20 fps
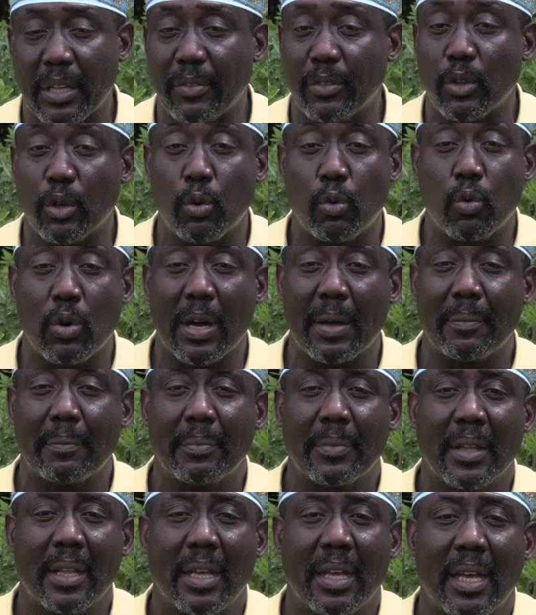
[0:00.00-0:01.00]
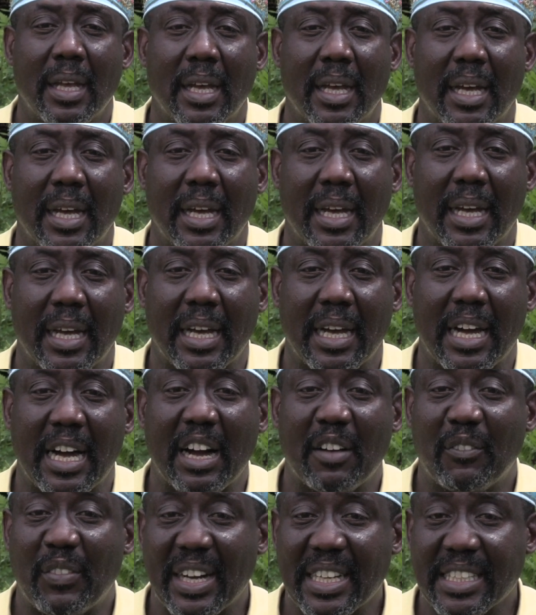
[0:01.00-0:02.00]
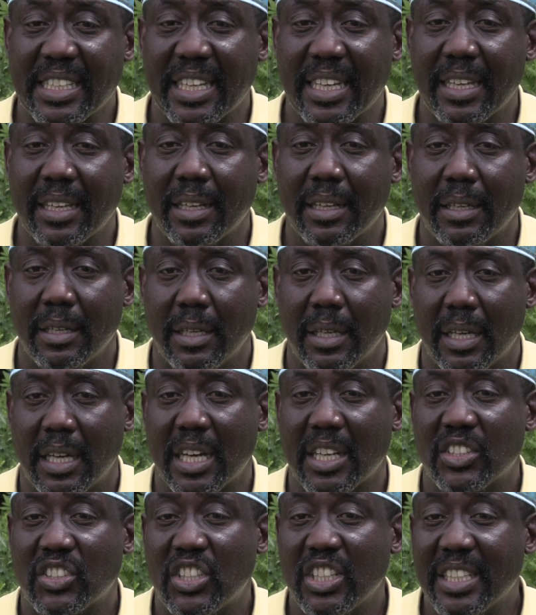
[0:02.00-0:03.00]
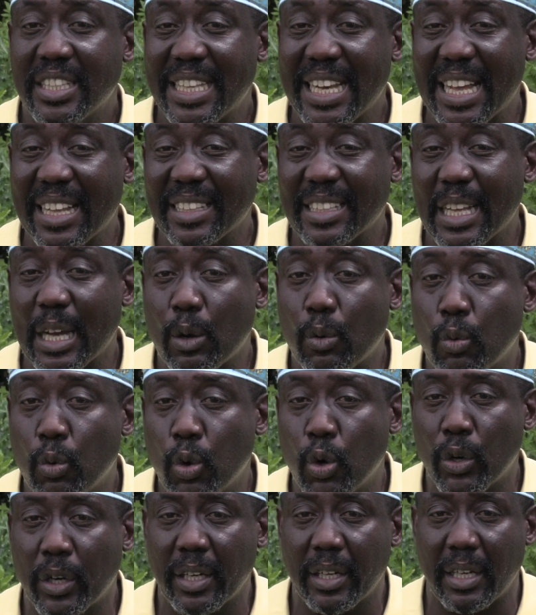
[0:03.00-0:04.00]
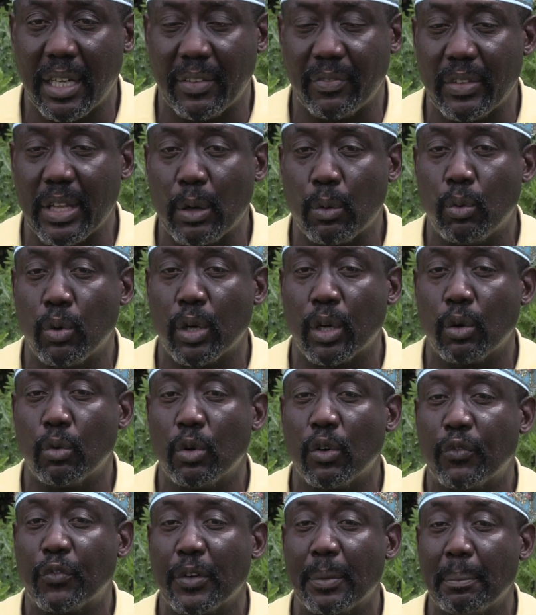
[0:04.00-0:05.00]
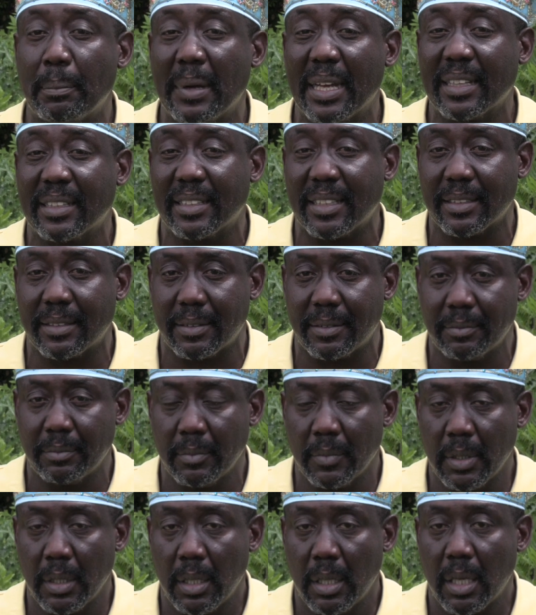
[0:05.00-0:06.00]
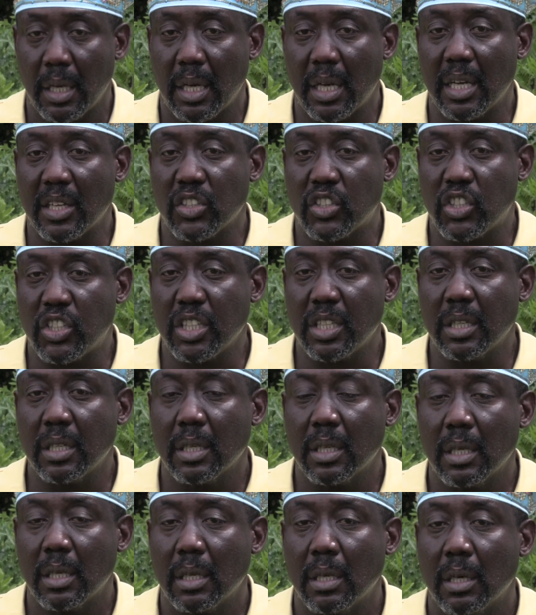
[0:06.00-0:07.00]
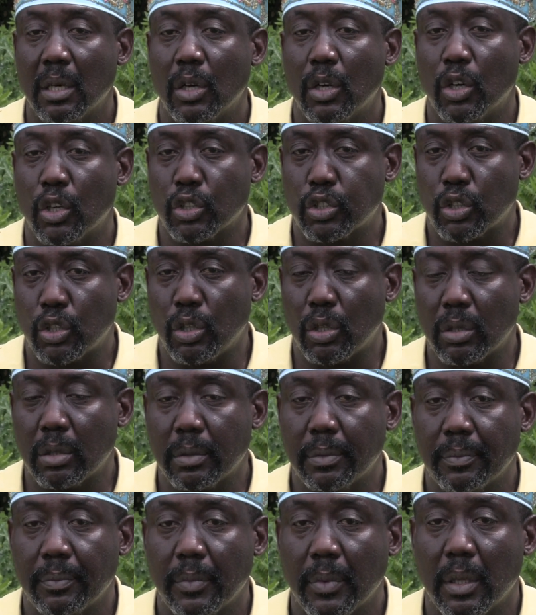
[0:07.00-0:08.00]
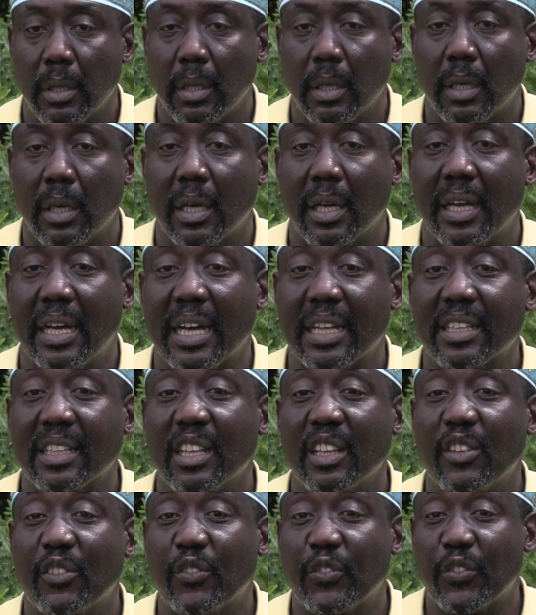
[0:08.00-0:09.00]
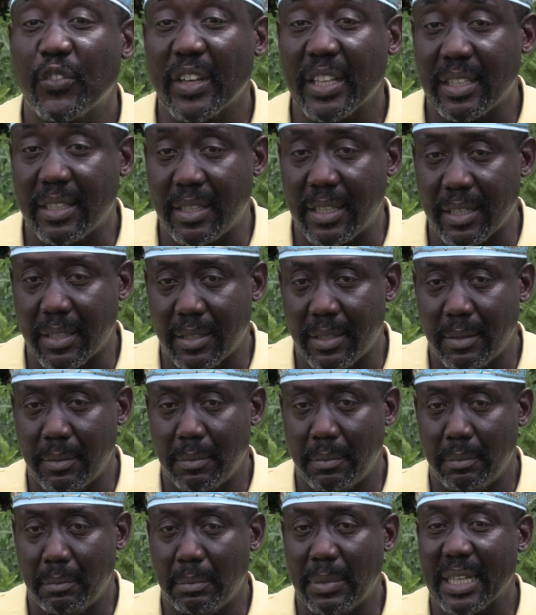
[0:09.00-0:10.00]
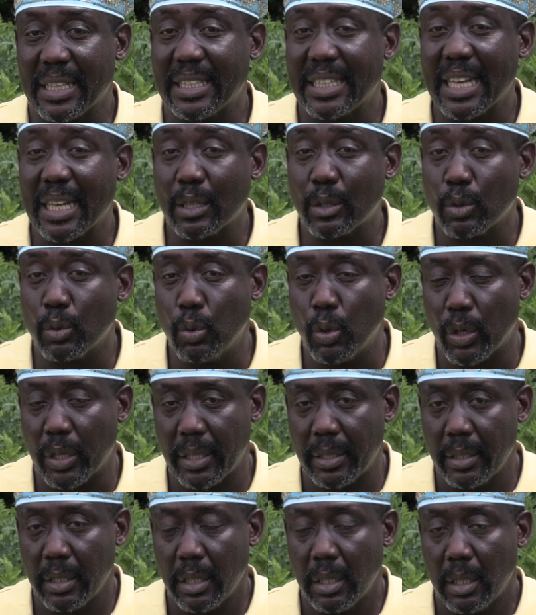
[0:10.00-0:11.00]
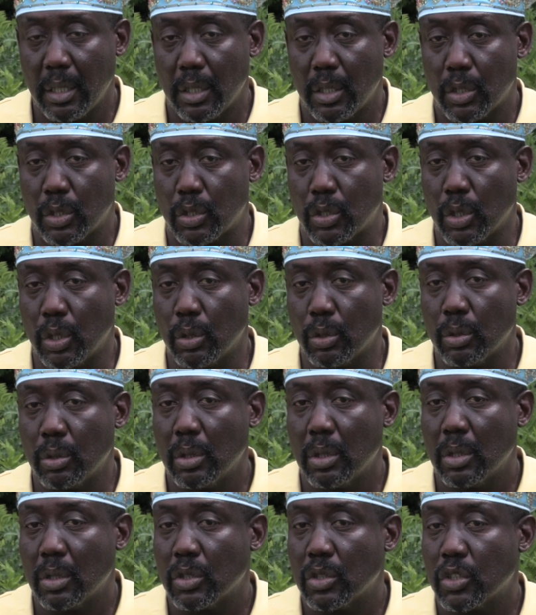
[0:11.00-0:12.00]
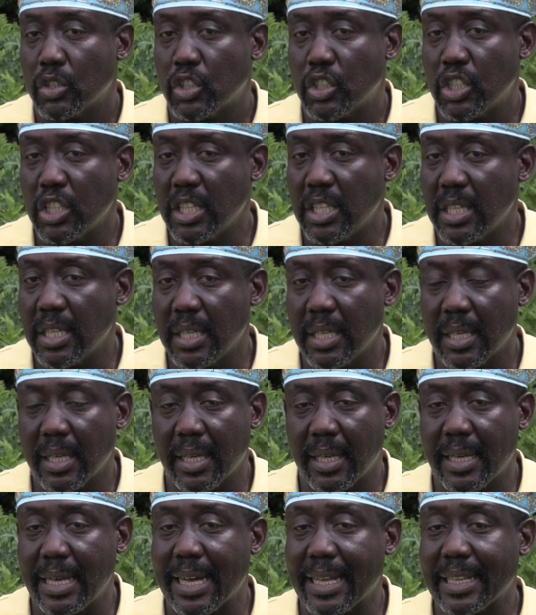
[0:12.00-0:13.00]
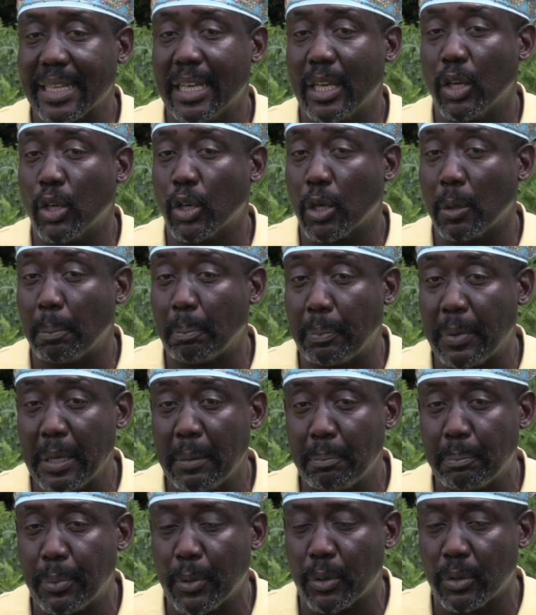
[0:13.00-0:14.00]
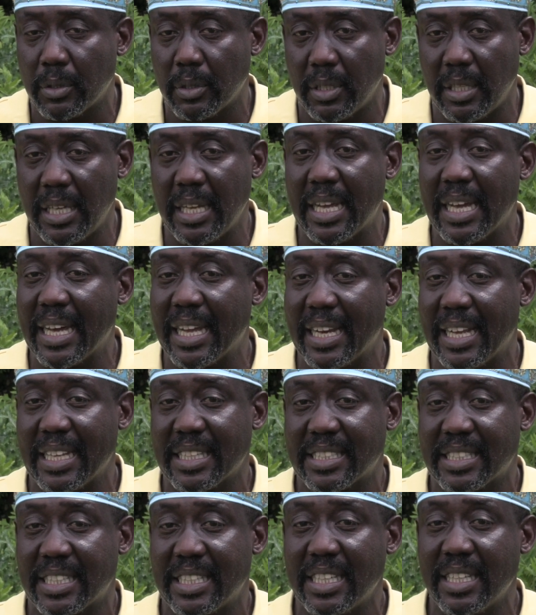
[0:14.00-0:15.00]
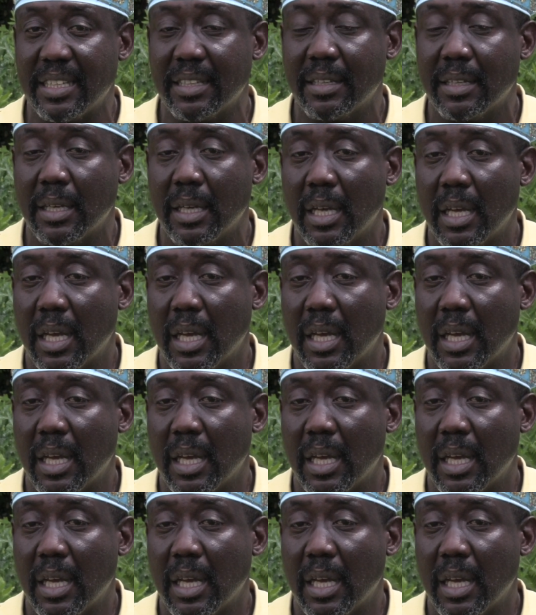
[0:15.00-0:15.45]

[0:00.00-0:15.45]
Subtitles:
and no one advised her, and she drank that water and that water was fermented. And she, of course, got infected by that water. So she got a lot of pimples in her skin